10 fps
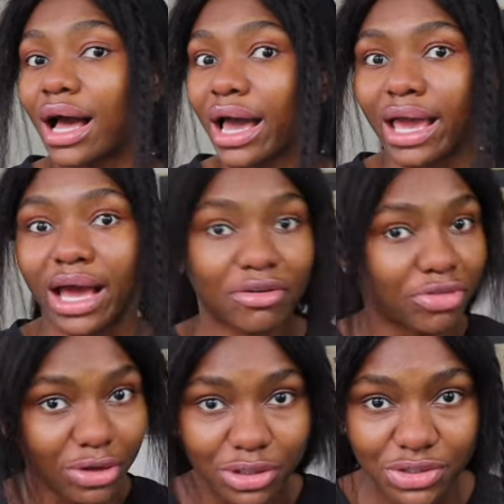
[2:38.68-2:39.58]
I have
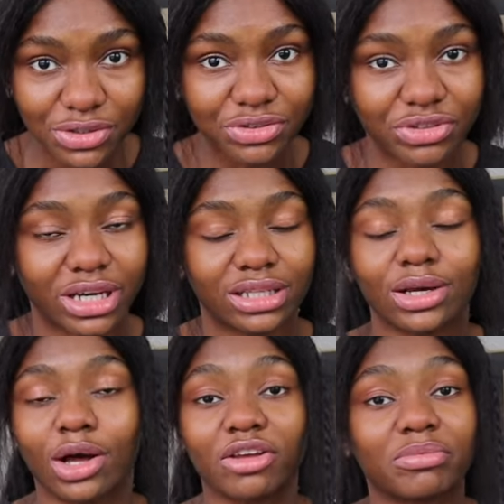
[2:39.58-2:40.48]
three
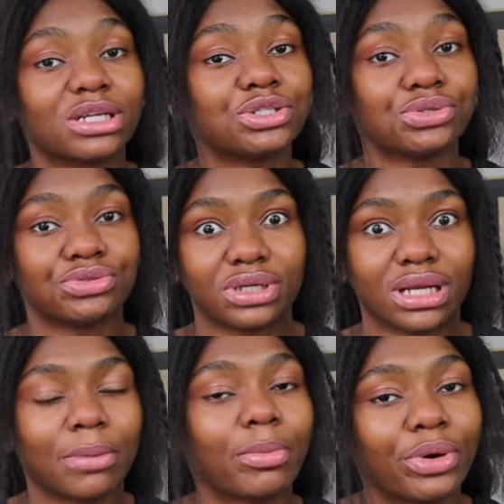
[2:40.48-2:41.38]
children. All of my children
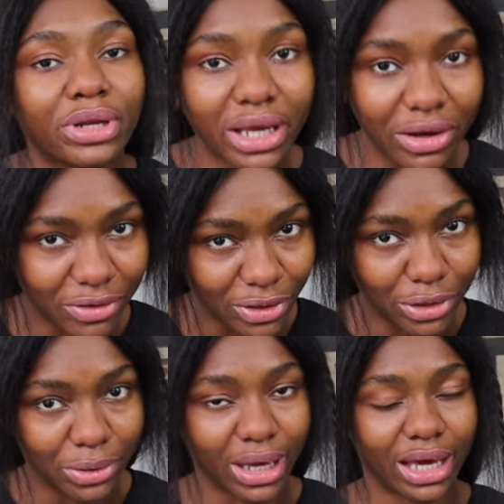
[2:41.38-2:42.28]
are born here in
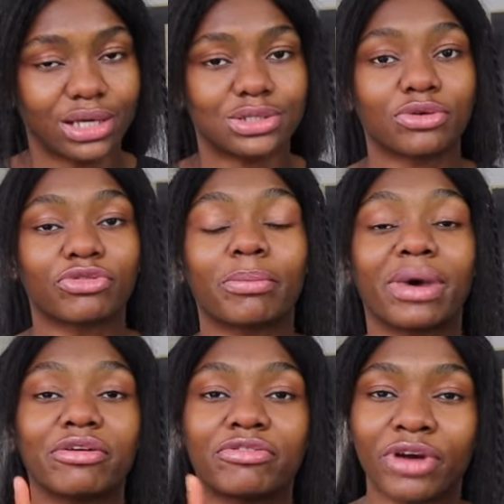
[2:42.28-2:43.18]
the UK. So from
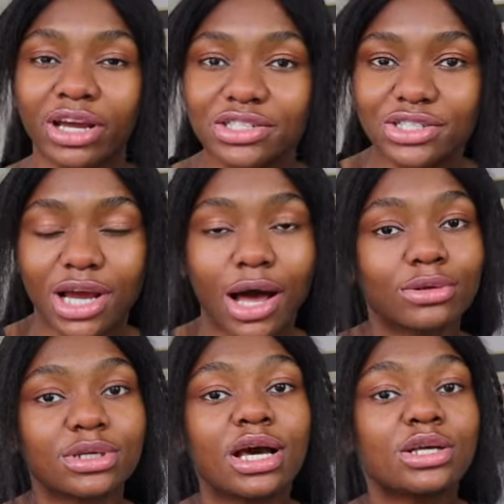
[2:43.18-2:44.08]
my first
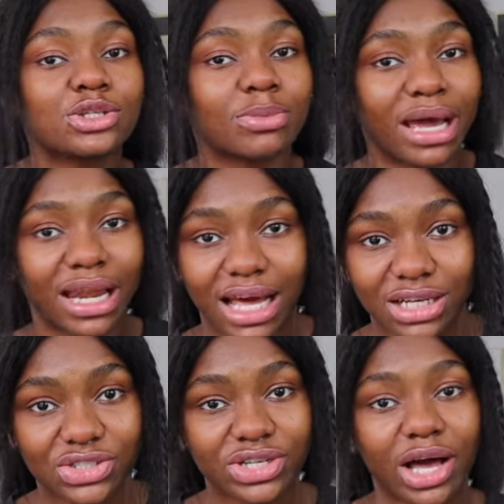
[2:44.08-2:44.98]
child to my
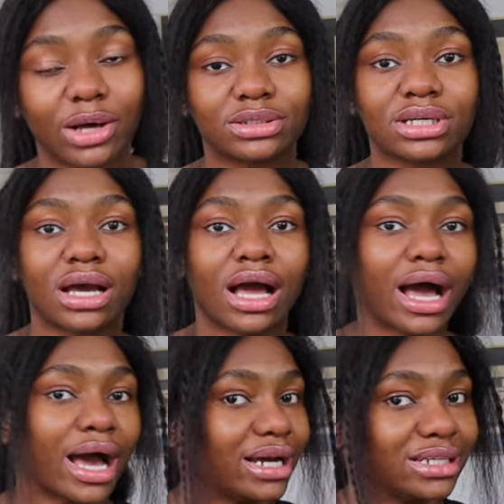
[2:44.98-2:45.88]
last child,
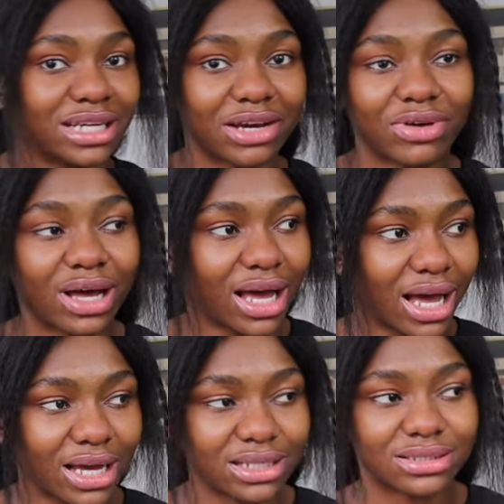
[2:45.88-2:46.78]
I never
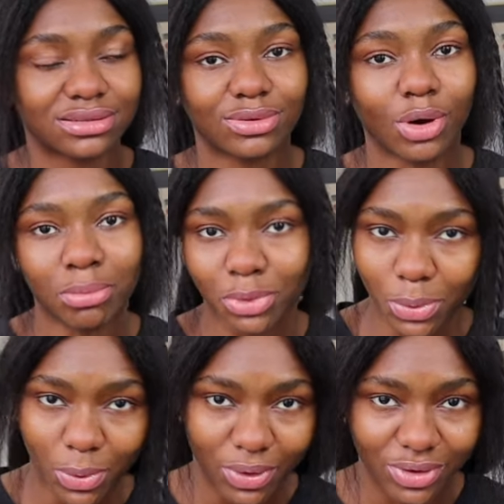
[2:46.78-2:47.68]
had
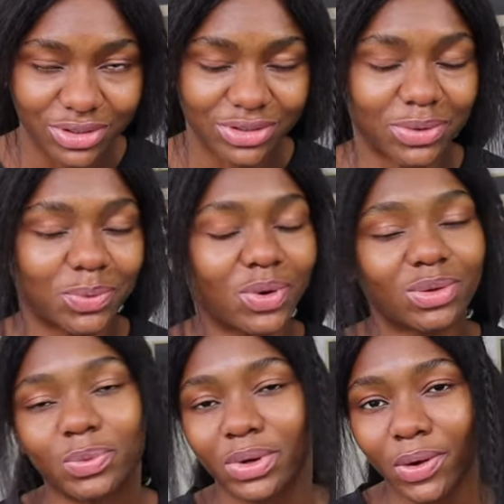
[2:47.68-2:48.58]
omugwo. You know
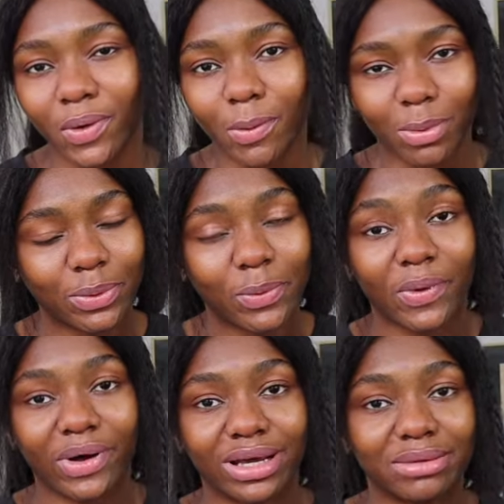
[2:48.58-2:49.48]
what we call
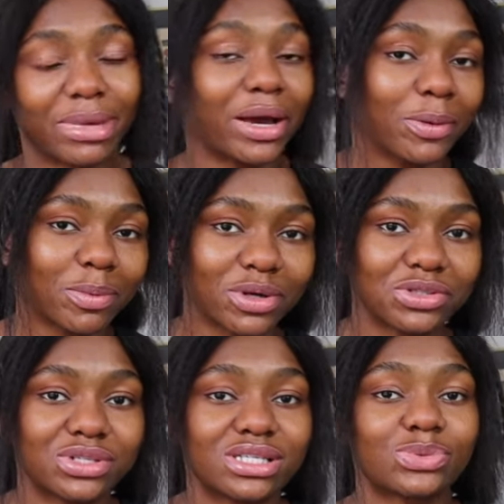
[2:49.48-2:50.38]
omugwo in my home
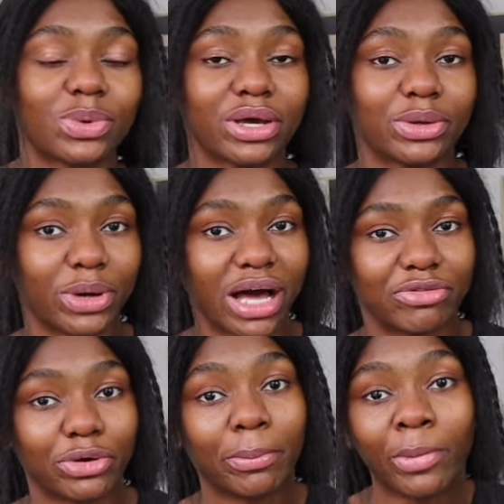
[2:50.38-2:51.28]
country is where you
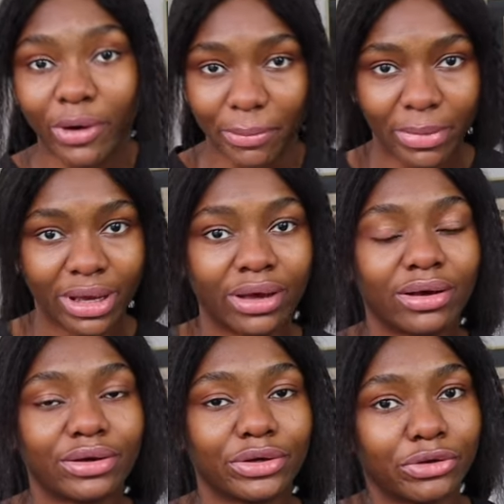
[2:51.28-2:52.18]
have your mom,
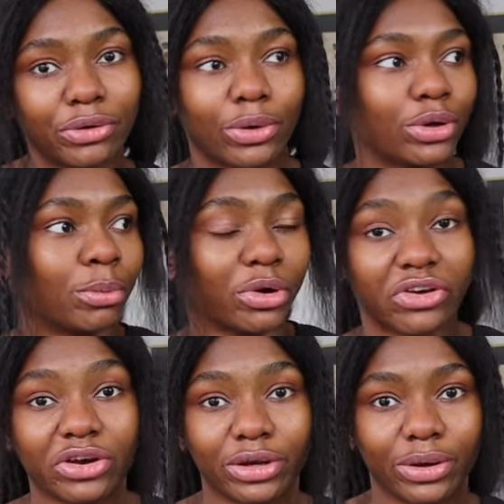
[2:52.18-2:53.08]
you know, or your
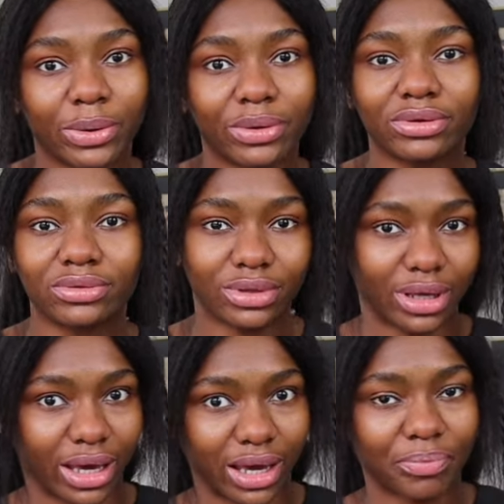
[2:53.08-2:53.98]
mother-in-law,
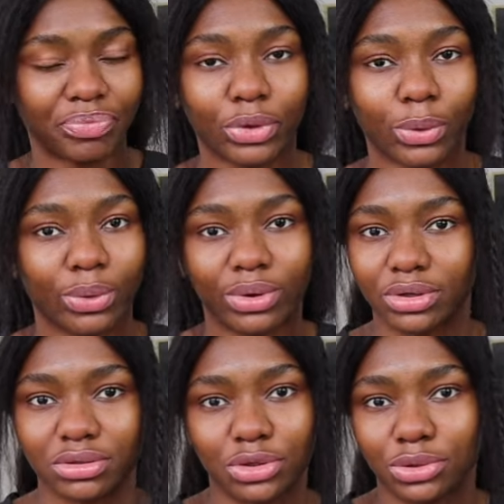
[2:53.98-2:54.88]
yeah,
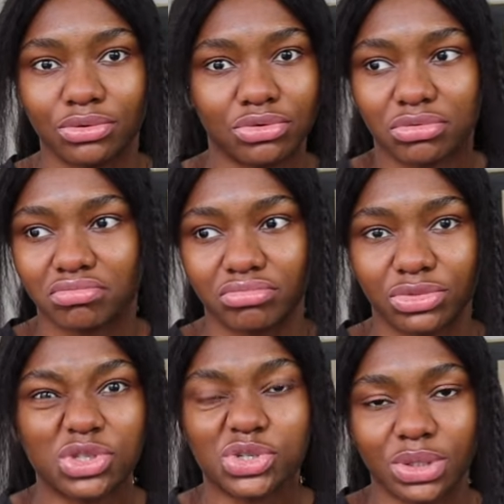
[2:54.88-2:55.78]
or
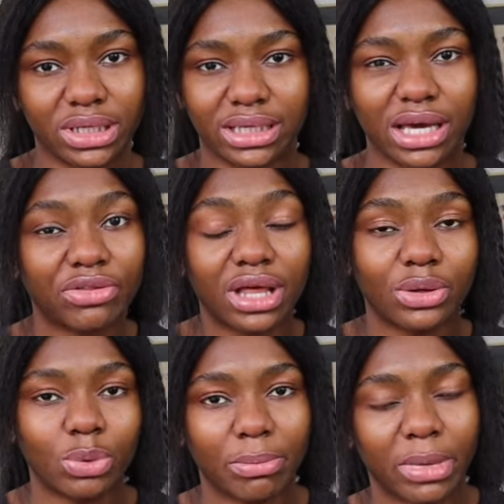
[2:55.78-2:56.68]
usually
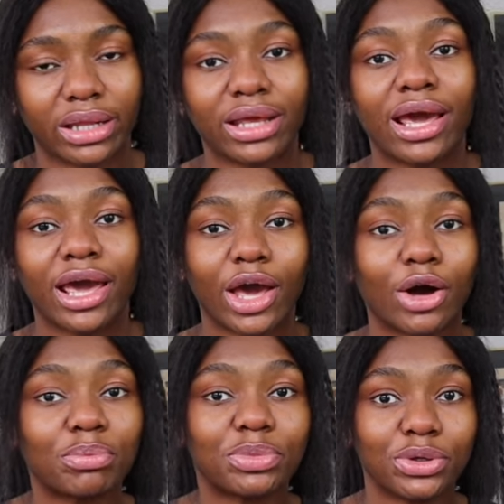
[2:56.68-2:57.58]
elderly women
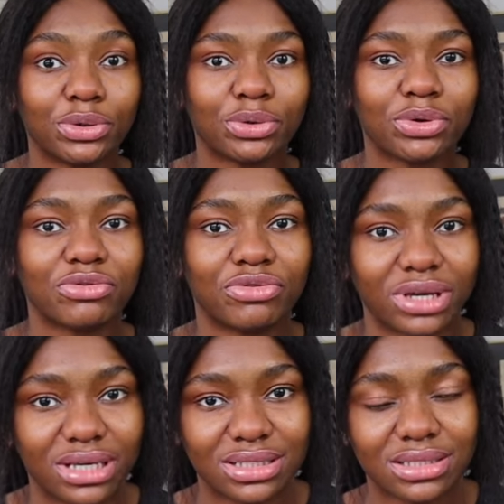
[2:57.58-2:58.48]
help you
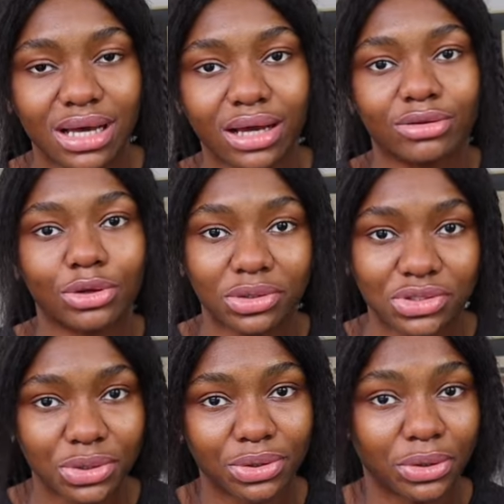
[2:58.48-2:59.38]
raise and
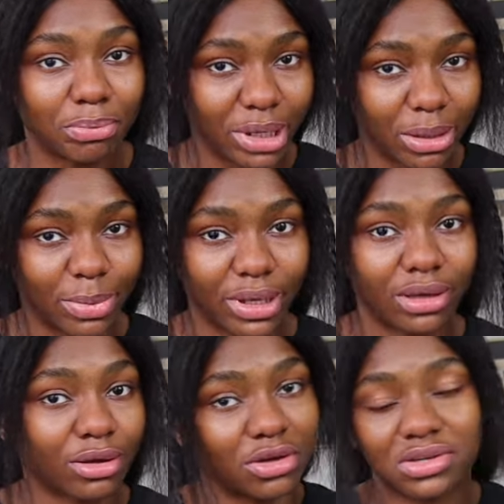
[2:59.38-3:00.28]
nurture your
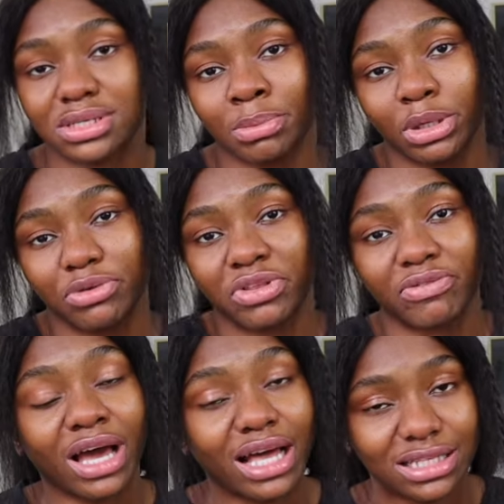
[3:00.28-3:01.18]
baby. Because I mean, you've
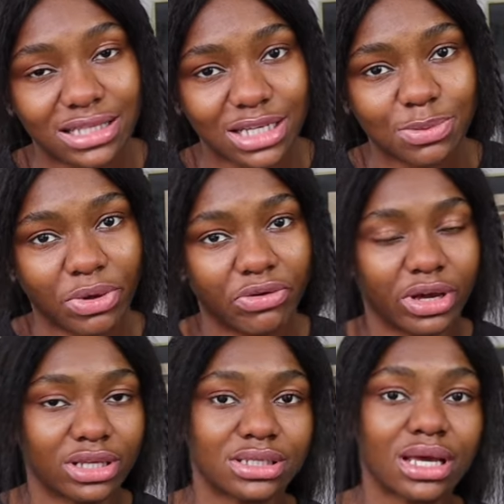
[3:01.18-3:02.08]
never had this
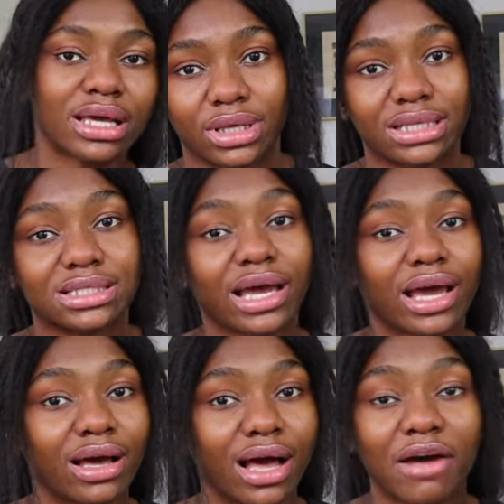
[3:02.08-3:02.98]
experience, the
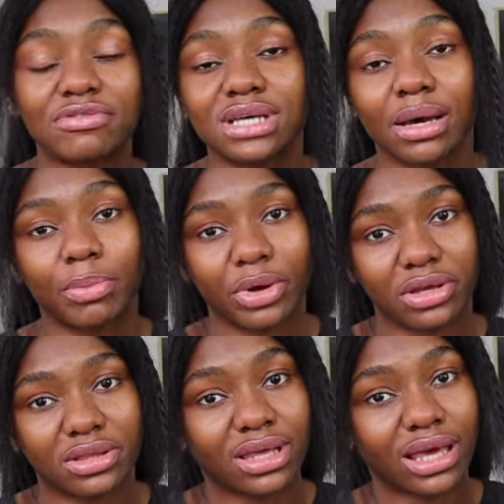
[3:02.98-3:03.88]
entire
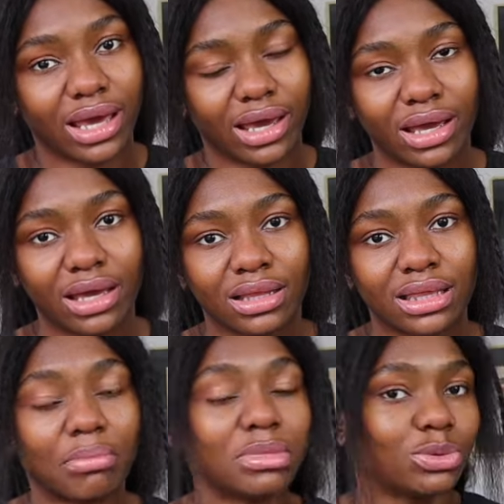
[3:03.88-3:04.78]
afterbirth care
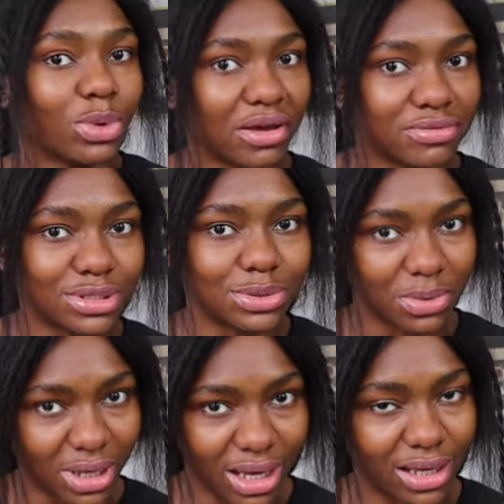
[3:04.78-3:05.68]
that midwives do
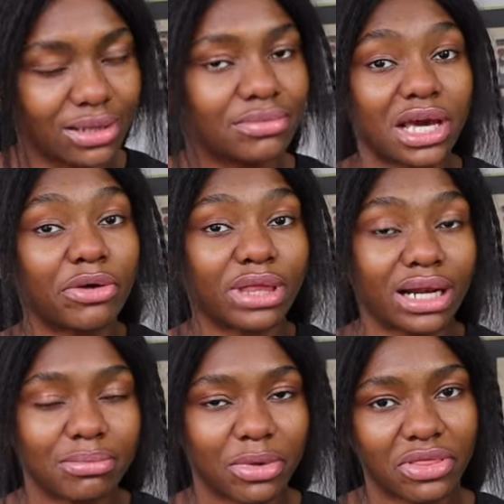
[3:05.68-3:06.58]
here,
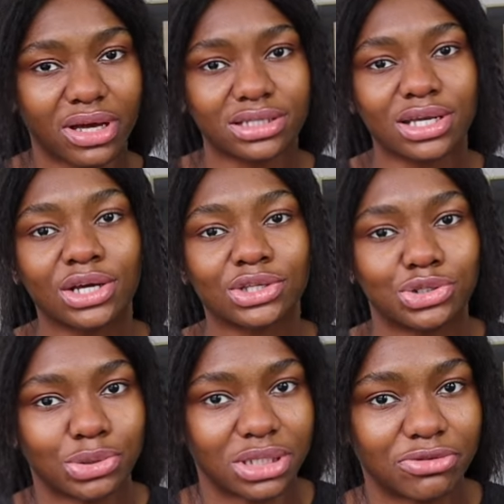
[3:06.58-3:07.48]
elderly mothers
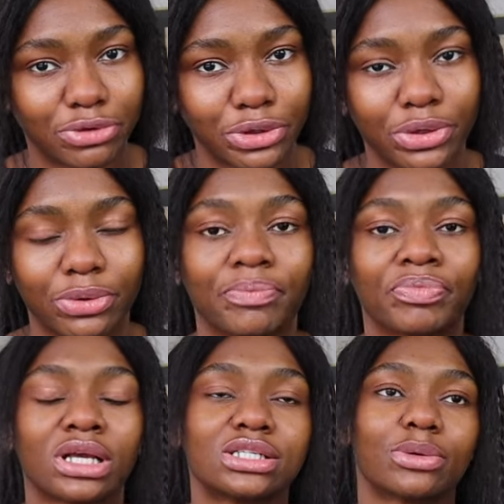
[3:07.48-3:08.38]
do it for you.
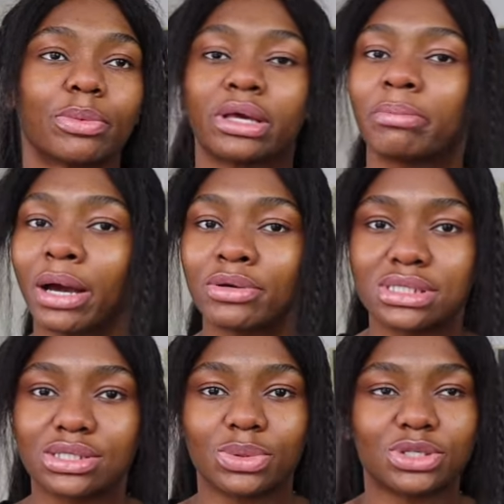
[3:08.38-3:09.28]
So, but in my own
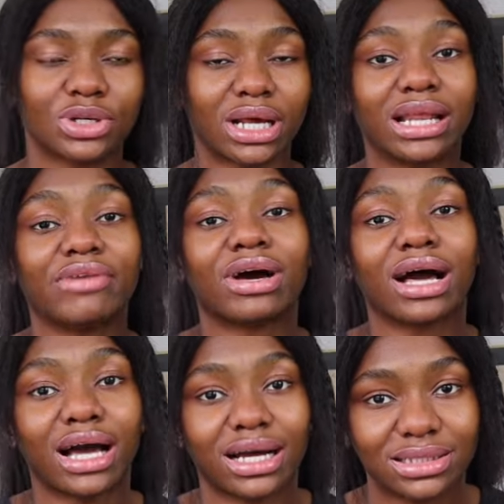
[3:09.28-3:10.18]
situation, I never
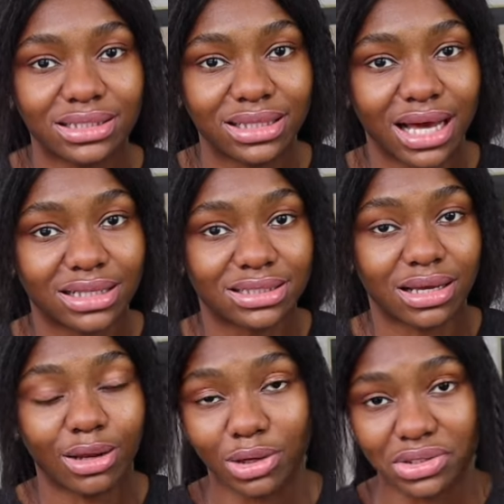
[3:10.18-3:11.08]
had that
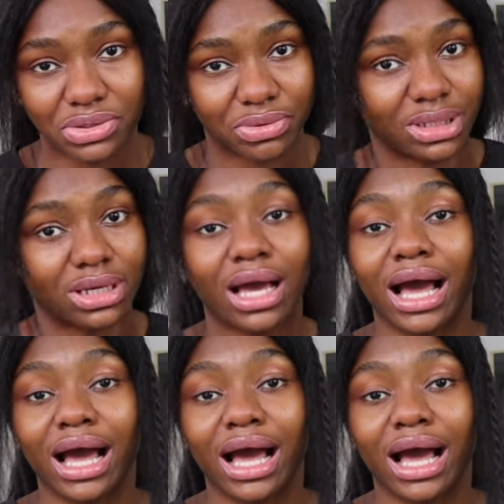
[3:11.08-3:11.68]
luxury.